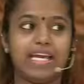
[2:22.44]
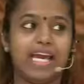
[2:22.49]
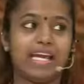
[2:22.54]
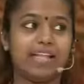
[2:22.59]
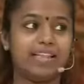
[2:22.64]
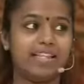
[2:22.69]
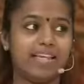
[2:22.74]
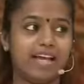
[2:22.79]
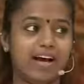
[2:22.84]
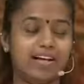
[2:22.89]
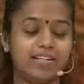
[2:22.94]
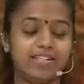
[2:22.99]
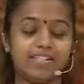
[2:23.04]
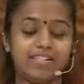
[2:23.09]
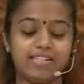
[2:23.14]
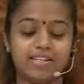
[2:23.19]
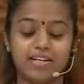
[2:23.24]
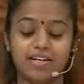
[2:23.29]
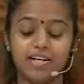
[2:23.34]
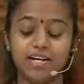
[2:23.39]
get the
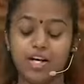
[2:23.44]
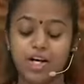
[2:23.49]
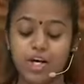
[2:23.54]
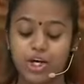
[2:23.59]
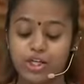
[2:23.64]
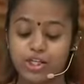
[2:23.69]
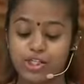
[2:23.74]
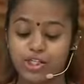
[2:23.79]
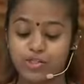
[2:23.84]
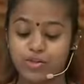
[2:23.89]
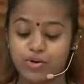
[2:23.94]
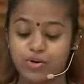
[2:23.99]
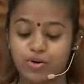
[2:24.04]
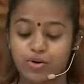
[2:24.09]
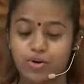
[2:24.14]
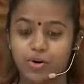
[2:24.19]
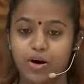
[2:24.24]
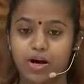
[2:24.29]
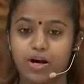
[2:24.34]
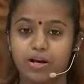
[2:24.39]
answer.
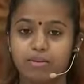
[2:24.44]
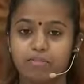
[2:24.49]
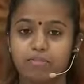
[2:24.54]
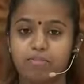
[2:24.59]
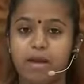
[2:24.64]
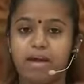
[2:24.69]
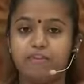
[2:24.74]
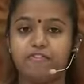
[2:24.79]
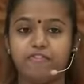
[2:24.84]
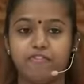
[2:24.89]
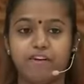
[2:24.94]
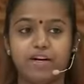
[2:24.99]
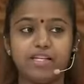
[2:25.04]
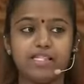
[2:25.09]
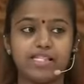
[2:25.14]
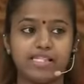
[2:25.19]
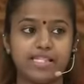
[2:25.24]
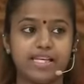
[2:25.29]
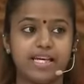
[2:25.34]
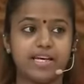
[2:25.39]
So my
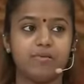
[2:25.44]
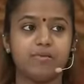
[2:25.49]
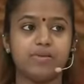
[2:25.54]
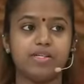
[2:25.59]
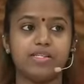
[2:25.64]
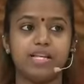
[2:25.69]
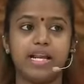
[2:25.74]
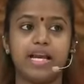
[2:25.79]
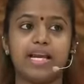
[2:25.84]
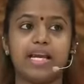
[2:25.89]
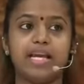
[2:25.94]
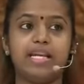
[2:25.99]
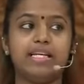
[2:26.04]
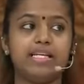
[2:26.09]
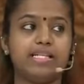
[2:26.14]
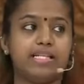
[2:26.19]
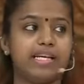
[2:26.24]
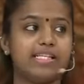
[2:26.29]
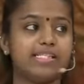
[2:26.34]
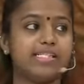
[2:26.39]
first day was like an
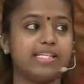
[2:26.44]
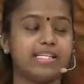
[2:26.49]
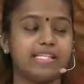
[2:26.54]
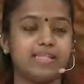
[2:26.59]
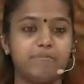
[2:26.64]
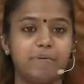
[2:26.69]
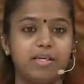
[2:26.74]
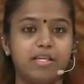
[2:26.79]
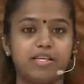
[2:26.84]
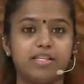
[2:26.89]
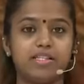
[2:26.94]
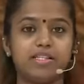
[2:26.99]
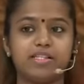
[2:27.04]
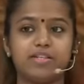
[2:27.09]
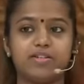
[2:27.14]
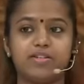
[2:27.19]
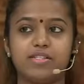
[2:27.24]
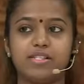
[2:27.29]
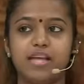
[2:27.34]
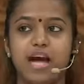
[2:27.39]
intense experience
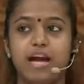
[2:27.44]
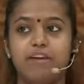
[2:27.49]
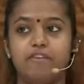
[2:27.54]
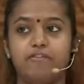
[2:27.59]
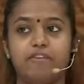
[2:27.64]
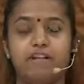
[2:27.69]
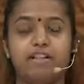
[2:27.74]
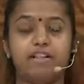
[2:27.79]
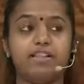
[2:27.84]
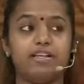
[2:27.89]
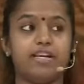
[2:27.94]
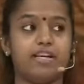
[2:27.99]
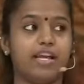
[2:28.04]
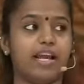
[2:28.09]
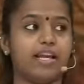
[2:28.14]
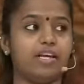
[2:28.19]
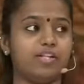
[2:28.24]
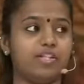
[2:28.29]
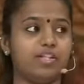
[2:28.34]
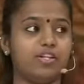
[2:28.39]
because I felt the
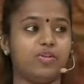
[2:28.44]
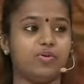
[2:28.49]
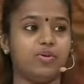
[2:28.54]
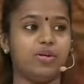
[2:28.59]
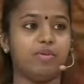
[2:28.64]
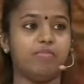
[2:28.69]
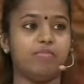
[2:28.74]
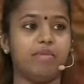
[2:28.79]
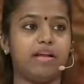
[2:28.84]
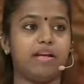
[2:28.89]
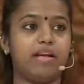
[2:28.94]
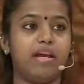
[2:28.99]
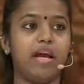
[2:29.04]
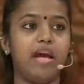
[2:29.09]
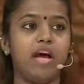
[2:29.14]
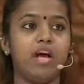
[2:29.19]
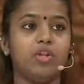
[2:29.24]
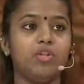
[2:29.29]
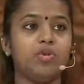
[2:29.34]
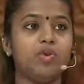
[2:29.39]
connection to him. And
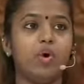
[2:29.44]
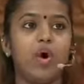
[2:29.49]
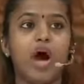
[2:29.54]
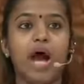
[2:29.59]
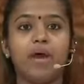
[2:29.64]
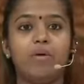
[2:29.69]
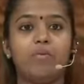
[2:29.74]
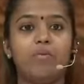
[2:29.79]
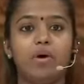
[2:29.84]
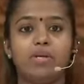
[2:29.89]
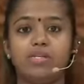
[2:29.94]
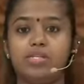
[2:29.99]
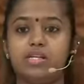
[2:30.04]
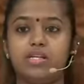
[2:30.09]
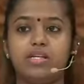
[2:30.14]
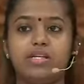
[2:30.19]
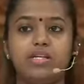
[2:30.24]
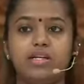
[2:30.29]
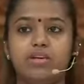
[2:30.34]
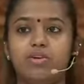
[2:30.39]
though I
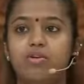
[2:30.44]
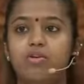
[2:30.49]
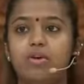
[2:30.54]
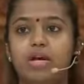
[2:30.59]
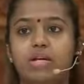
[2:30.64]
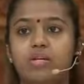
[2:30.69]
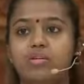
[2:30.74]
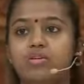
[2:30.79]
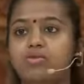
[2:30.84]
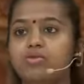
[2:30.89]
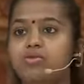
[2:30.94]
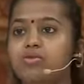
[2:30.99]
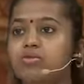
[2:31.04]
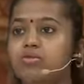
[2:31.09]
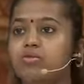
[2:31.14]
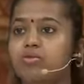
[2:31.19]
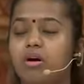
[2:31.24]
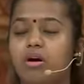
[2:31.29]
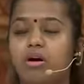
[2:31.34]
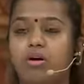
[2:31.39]
wasn't, you know,
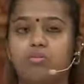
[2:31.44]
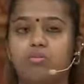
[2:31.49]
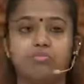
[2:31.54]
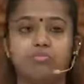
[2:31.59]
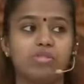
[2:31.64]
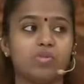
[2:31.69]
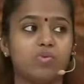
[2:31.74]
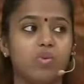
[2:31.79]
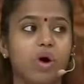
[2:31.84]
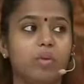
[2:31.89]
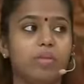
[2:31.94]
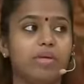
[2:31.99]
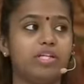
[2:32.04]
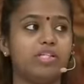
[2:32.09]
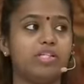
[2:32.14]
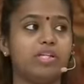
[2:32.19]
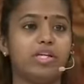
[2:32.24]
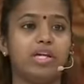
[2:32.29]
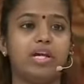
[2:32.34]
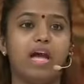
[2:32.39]
into
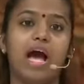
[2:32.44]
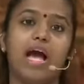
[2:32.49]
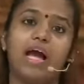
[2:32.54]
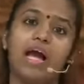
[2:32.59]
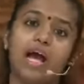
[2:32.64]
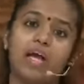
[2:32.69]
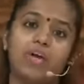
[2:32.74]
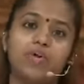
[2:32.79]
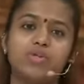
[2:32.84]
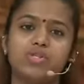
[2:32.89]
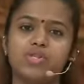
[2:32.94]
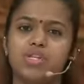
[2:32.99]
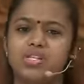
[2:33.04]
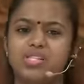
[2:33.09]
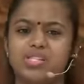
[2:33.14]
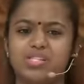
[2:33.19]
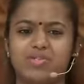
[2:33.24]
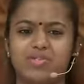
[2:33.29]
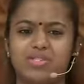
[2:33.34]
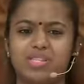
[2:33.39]
Swamiji, I used to
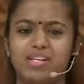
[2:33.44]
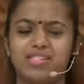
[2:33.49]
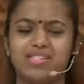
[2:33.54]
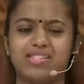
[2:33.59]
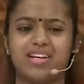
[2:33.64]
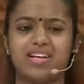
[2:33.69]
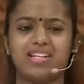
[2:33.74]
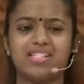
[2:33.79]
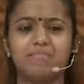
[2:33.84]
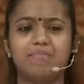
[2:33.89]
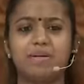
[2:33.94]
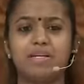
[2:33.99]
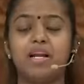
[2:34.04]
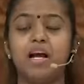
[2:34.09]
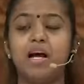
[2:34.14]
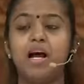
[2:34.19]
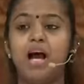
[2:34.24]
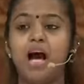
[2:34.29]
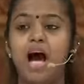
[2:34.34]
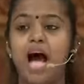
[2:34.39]
listen to satsangs, but
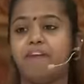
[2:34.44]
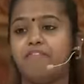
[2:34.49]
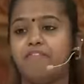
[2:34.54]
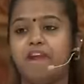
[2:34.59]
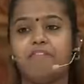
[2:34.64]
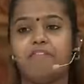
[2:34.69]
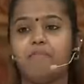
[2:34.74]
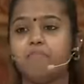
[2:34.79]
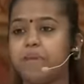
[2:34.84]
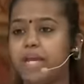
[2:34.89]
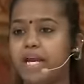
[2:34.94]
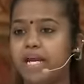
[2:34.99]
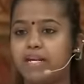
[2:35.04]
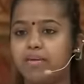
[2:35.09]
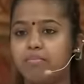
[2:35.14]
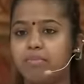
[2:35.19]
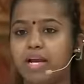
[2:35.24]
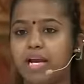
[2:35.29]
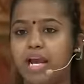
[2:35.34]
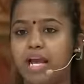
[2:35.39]
I've never prayed
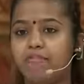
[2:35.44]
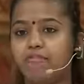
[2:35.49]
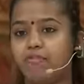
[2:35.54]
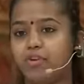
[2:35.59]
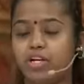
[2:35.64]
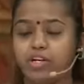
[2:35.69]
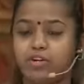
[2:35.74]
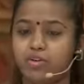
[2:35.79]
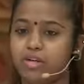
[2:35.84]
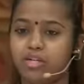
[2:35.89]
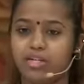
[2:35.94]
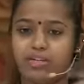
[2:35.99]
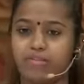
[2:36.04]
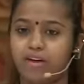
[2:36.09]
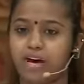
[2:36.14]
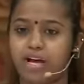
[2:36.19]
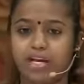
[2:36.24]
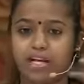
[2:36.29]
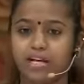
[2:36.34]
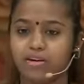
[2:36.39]
in my life, only during
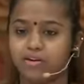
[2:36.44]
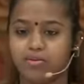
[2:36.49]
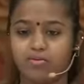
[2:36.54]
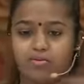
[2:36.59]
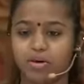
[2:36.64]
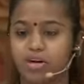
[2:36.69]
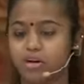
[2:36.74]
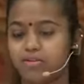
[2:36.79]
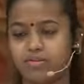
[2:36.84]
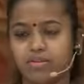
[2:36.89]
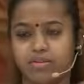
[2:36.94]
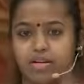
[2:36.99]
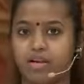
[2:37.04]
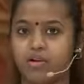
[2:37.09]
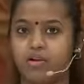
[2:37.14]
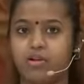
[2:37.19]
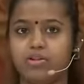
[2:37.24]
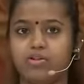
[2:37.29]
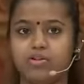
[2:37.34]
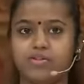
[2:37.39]
Diwali or whatever, like
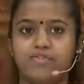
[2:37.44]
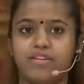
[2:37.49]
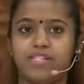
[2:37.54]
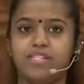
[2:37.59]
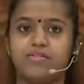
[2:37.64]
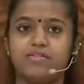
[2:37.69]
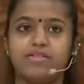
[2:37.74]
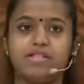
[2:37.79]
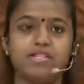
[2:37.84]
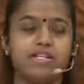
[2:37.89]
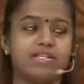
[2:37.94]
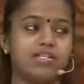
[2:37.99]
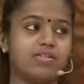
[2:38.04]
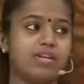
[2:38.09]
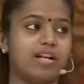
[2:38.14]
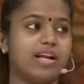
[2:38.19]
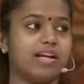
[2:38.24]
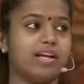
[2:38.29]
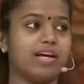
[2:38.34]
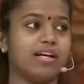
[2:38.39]
all those festivals. I used to
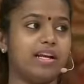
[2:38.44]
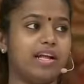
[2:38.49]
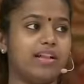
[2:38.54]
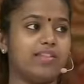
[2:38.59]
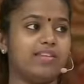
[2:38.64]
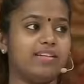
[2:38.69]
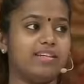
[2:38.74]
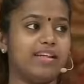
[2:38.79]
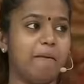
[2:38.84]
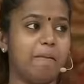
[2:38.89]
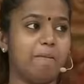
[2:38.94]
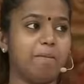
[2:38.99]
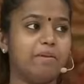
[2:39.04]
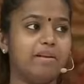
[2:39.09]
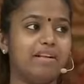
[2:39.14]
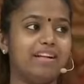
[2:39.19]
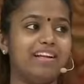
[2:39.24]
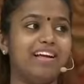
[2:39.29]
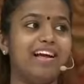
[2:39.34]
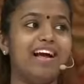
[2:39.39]
like attend the
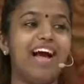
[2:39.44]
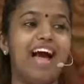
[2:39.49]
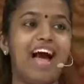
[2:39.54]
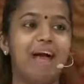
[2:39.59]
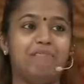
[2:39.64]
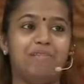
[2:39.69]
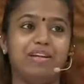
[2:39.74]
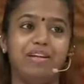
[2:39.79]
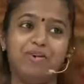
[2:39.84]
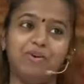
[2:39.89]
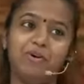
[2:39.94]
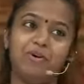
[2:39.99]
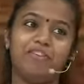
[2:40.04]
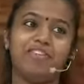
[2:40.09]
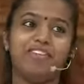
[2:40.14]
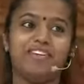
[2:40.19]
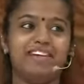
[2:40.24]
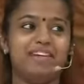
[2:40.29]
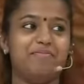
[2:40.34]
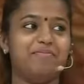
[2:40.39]
temple, I mean, go to
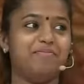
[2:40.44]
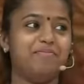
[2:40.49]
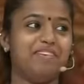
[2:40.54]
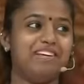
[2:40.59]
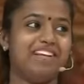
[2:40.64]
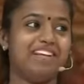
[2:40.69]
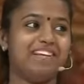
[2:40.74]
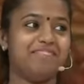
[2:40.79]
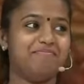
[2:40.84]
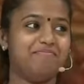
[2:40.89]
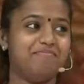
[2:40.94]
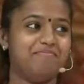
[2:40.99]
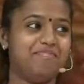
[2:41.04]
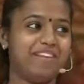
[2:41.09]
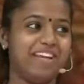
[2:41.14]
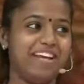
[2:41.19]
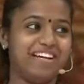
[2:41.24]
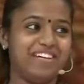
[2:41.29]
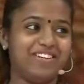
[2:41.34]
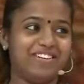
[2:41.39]
the temple and
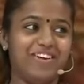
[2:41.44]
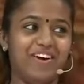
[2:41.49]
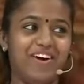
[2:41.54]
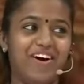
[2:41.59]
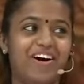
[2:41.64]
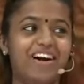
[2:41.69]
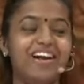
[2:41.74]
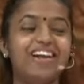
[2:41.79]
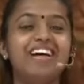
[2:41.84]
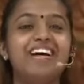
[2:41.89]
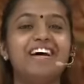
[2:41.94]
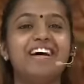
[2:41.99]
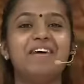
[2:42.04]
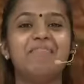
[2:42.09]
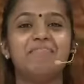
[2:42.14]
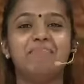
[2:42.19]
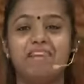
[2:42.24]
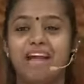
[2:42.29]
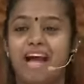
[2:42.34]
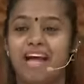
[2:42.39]
pray to God.
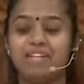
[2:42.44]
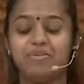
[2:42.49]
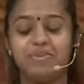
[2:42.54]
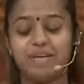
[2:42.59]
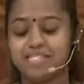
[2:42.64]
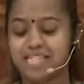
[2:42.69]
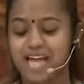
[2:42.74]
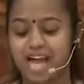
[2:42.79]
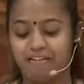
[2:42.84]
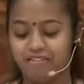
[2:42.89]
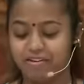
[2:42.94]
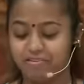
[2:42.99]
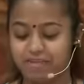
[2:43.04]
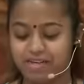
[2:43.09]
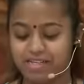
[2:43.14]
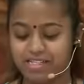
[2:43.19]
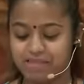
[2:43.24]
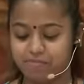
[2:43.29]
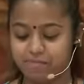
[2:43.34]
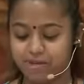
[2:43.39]
But otherwise, I haven't
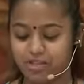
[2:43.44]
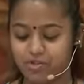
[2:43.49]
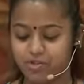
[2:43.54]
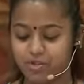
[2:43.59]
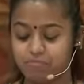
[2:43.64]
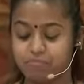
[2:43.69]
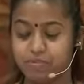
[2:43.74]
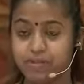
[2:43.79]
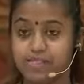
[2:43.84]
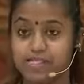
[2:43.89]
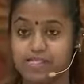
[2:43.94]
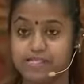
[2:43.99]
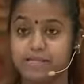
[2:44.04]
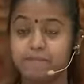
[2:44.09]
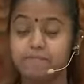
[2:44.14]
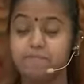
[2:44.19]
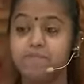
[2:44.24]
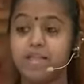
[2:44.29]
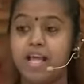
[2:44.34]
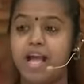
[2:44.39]
been a spiritual
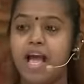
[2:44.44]
person.